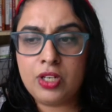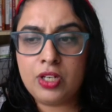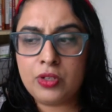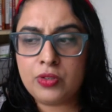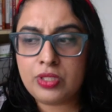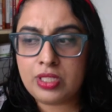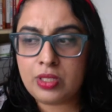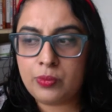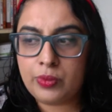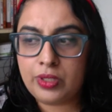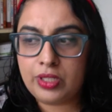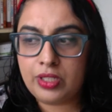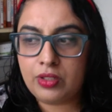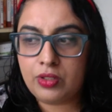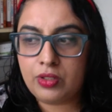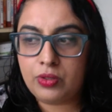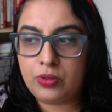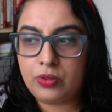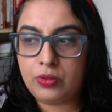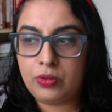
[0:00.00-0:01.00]
someone
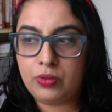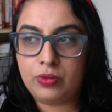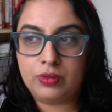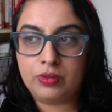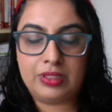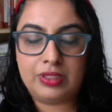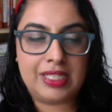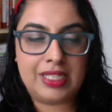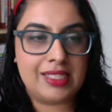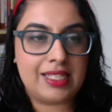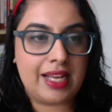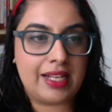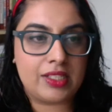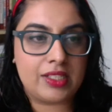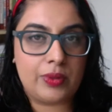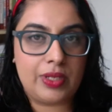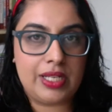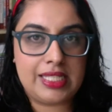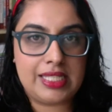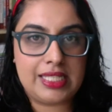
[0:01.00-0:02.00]
who does
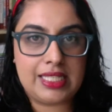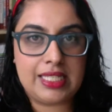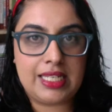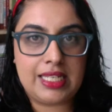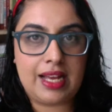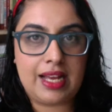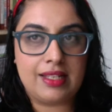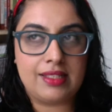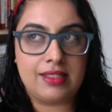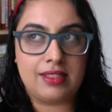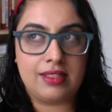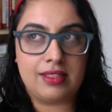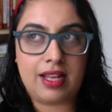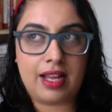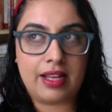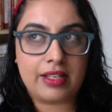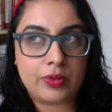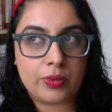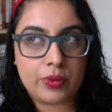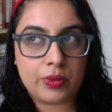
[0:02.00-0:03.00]
XYZ, has
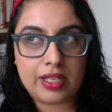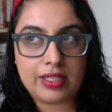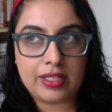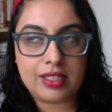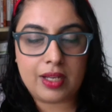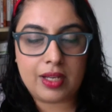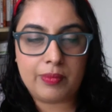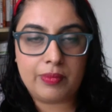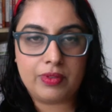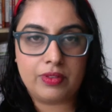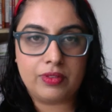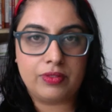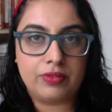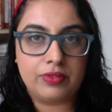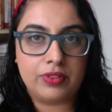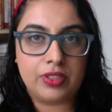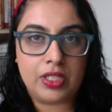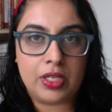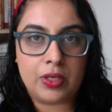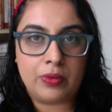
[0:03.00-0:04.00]
XY type of,
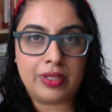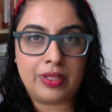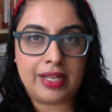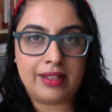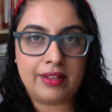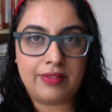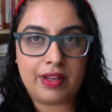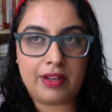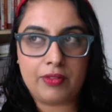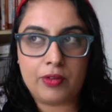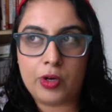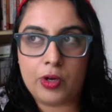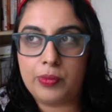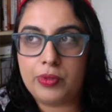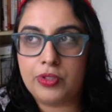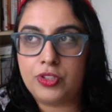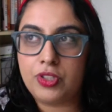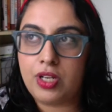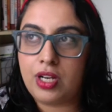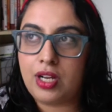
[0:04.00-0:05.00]
9-to-5
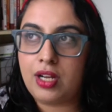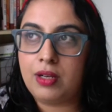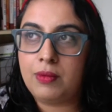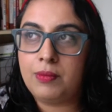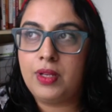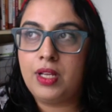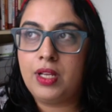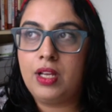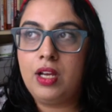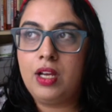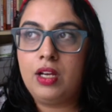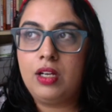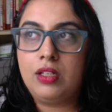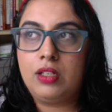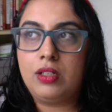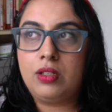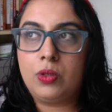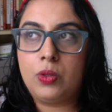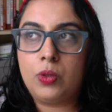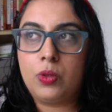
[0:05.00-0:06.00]
corporate job,
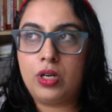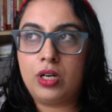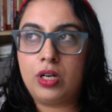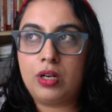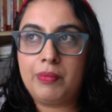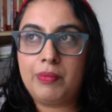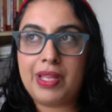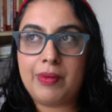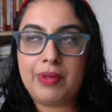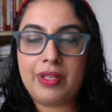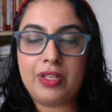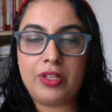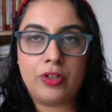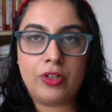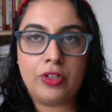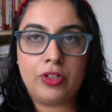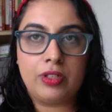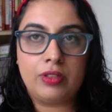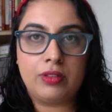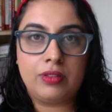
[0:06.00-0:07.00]
or maybe
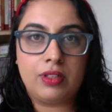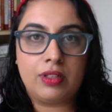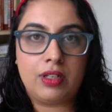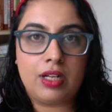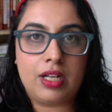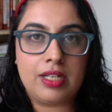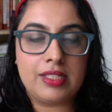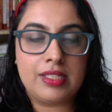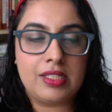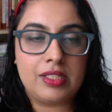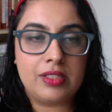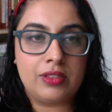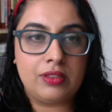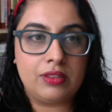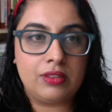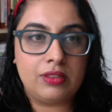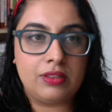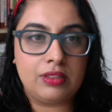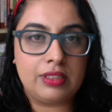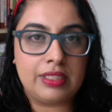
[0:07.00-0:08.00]
your
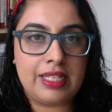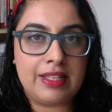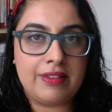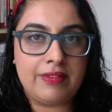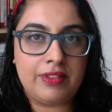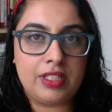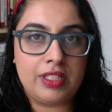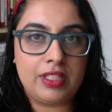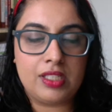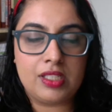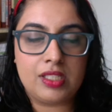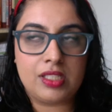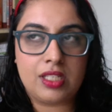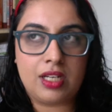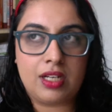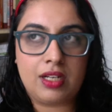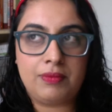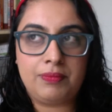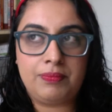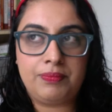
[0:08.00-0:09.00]
ideal Navy is
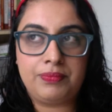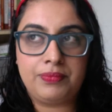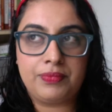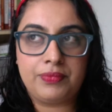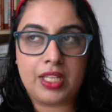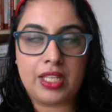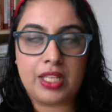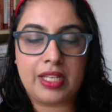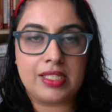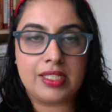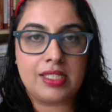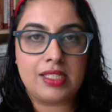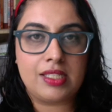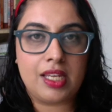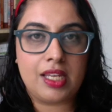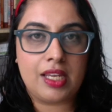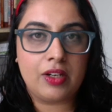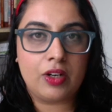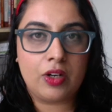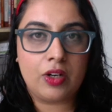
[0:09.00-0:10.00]
like a
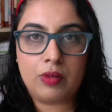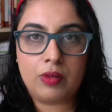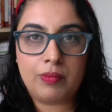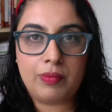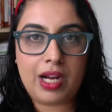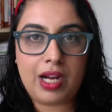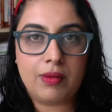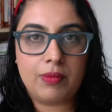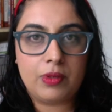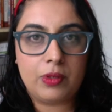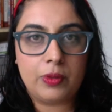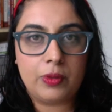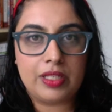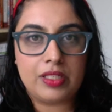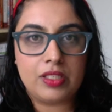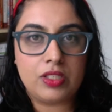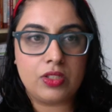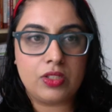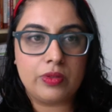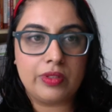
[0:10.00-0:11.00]
stay-at-home mom who
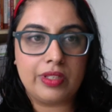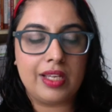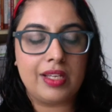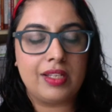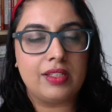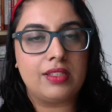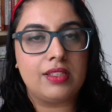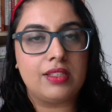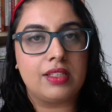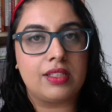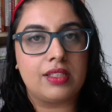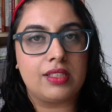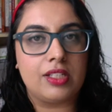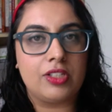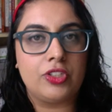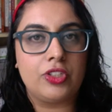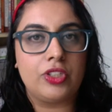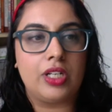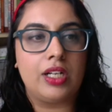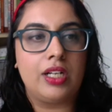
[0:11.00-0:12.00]
has 2 kids,
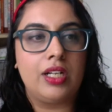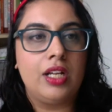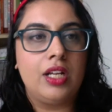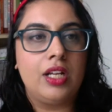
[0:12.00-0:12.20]
etc.